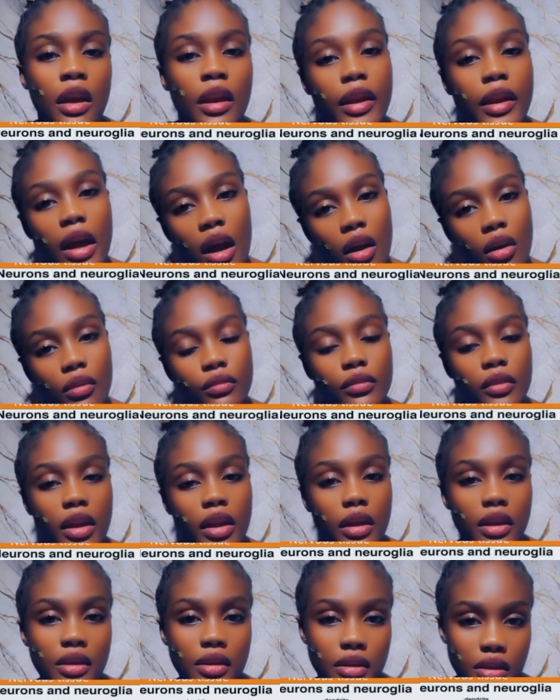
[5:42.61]
Now
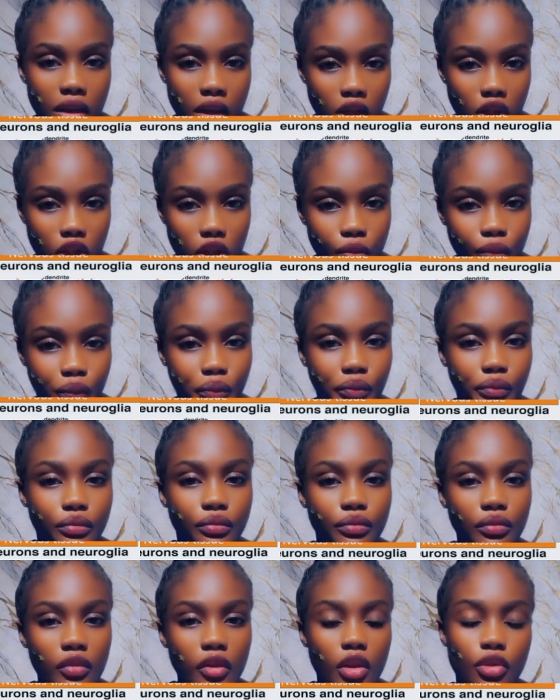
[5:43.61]
in this stage,
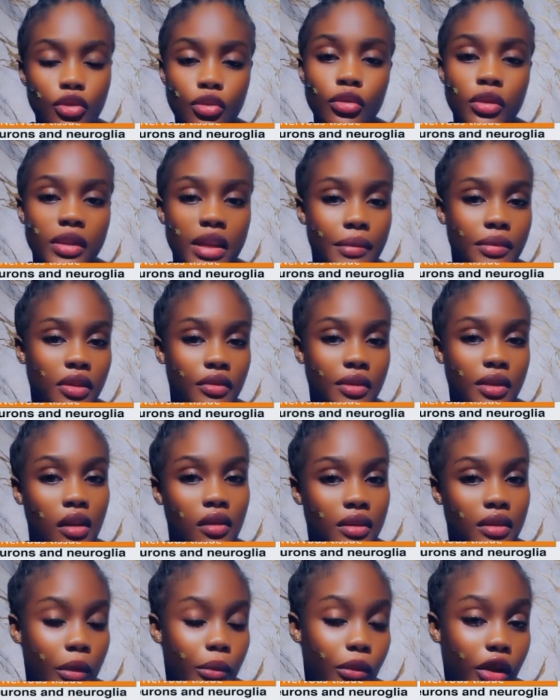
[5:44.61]
two types of
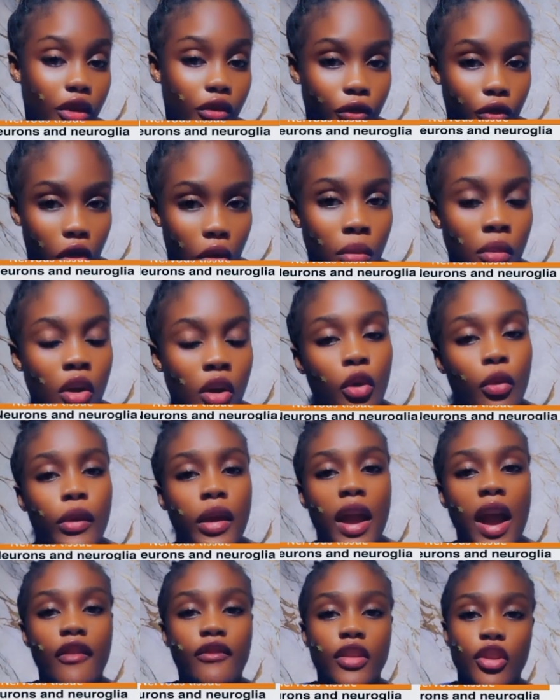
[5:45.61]
cells are being formed.
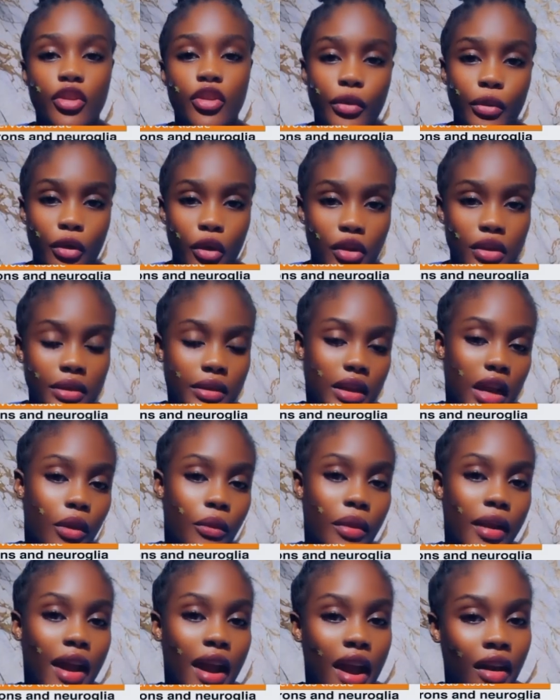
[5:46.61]
We have the neurons
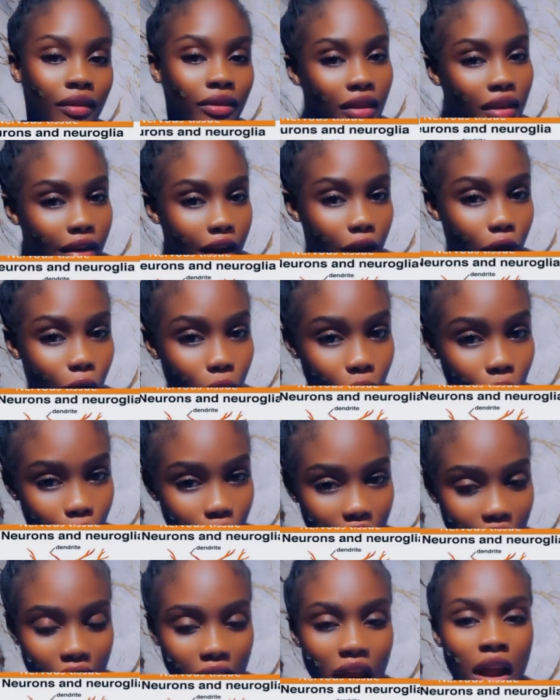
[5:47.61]
and we have the
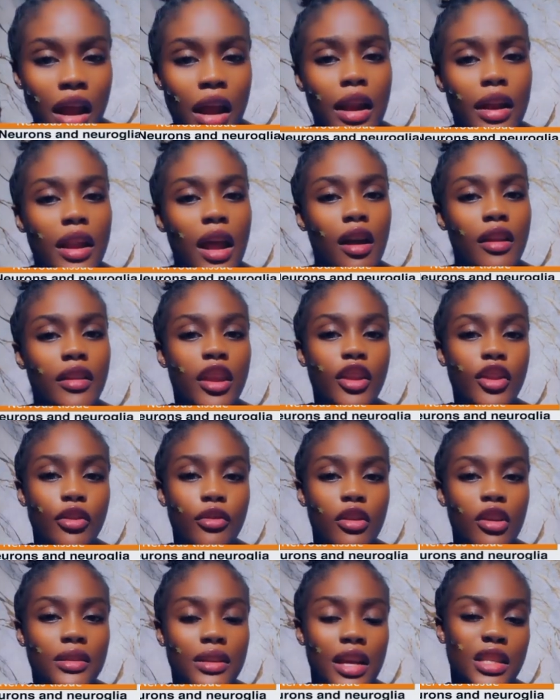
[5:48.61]
neuroglia. Now the
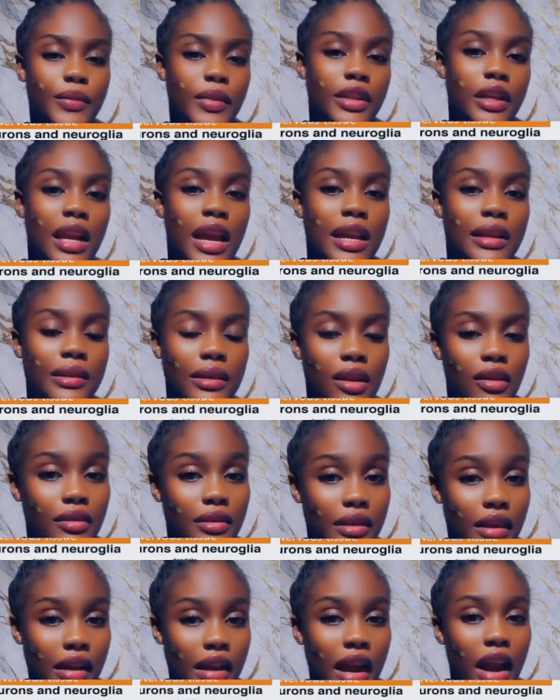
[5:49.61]
neurons are specialized
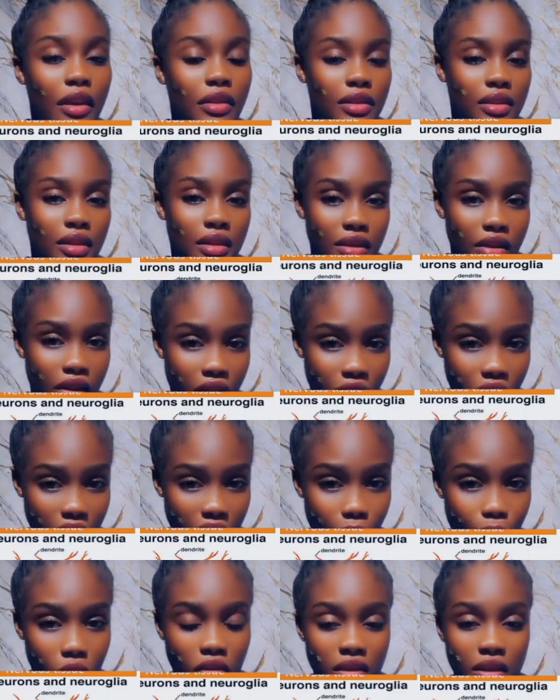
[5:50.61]
cells that carries these nerve
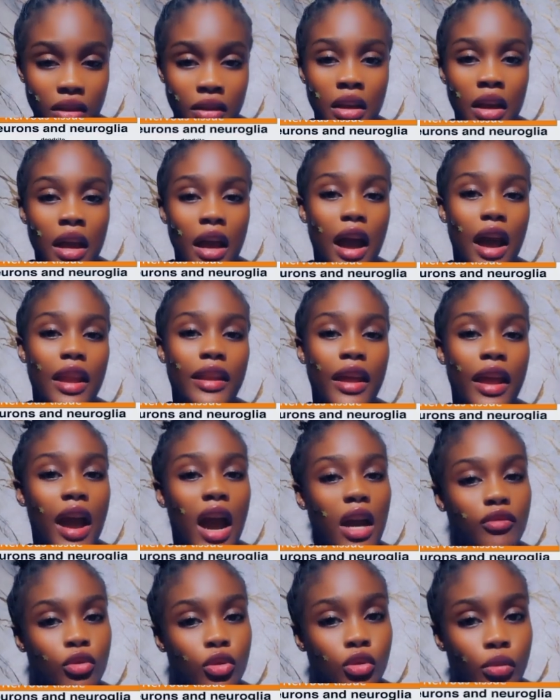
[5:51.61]
impulses, and they
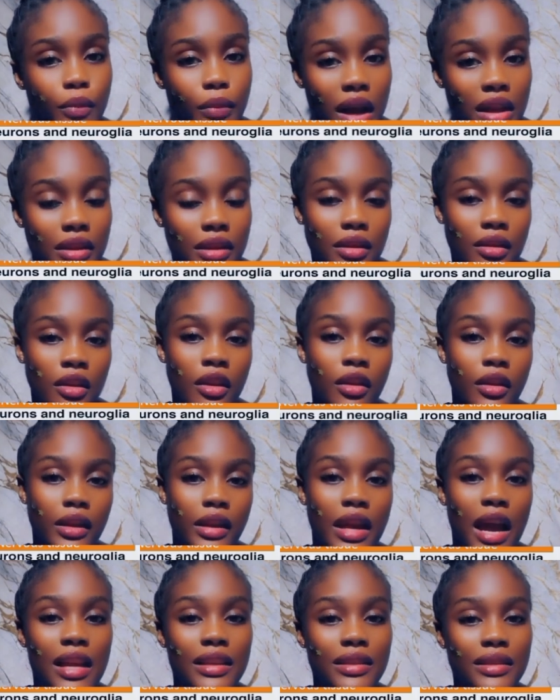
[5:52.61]
have two parts.
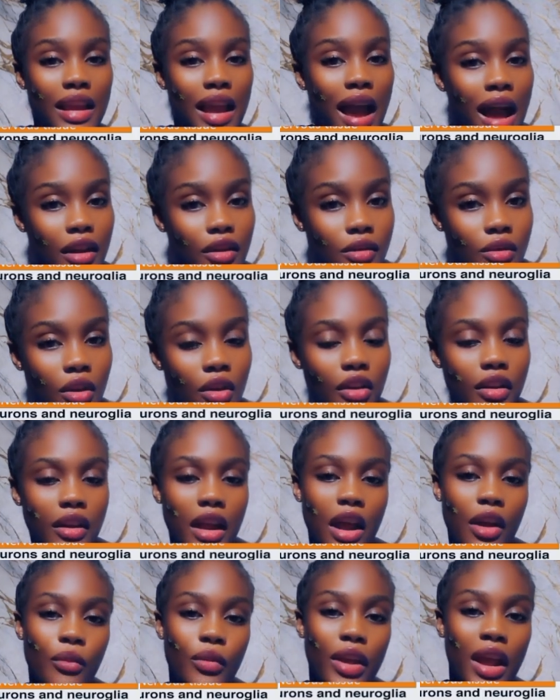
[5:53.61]
It has the
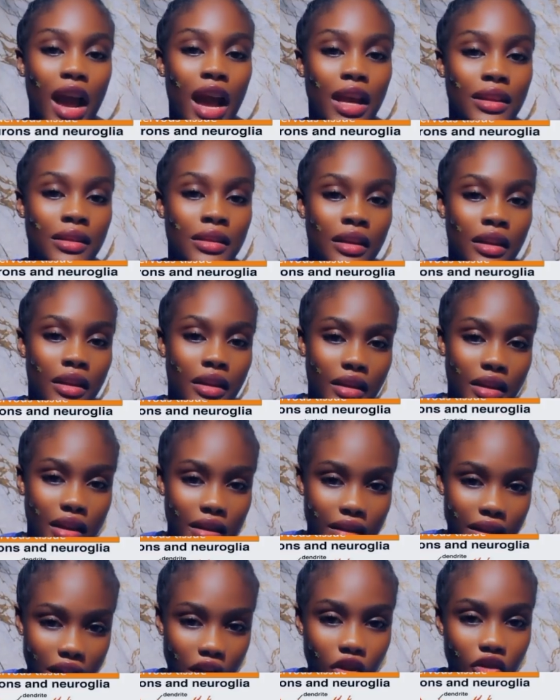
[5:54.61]
axon and it has the
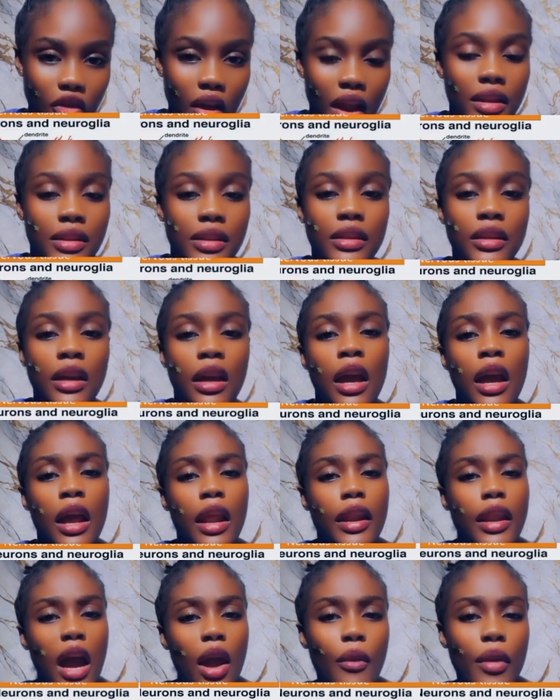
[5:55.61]
dendrite.
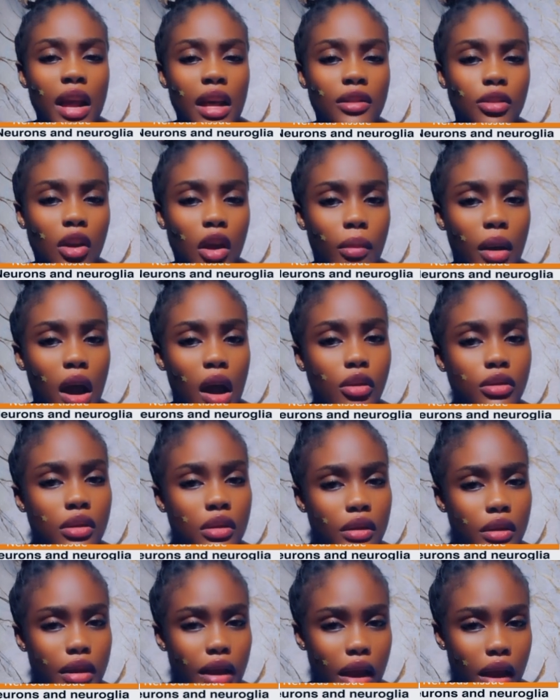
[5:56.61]
Now we now talk
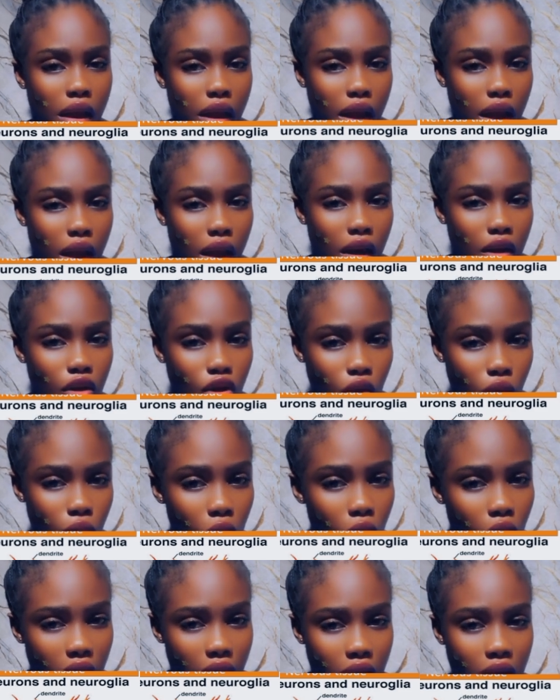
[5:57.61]
about the
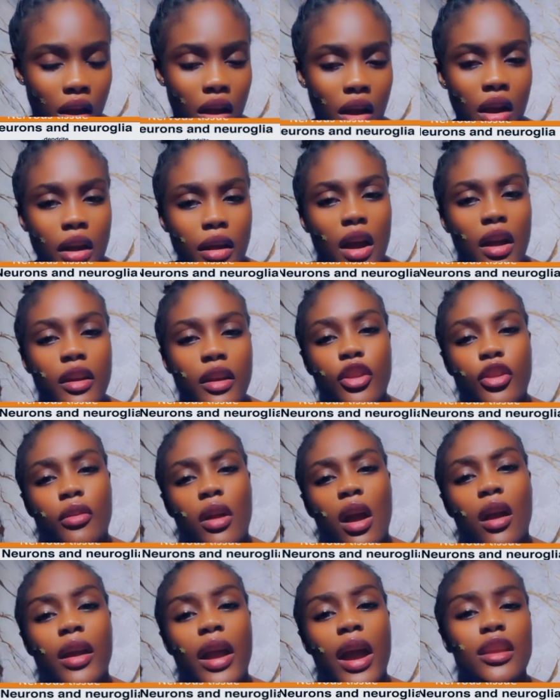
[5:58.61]
neuroglia. Now the
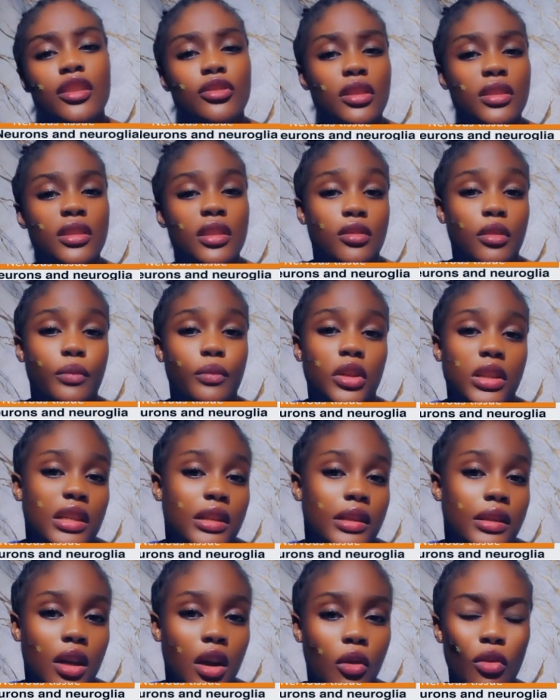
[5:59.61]
neuroglia is just a
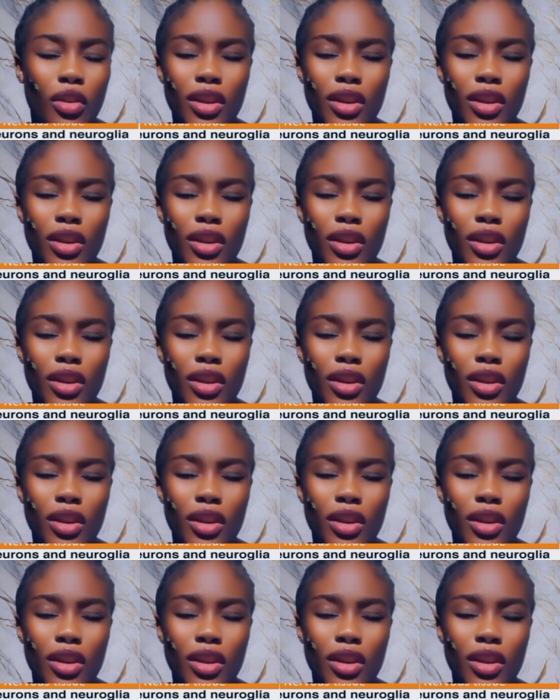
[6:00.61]
supporting cell.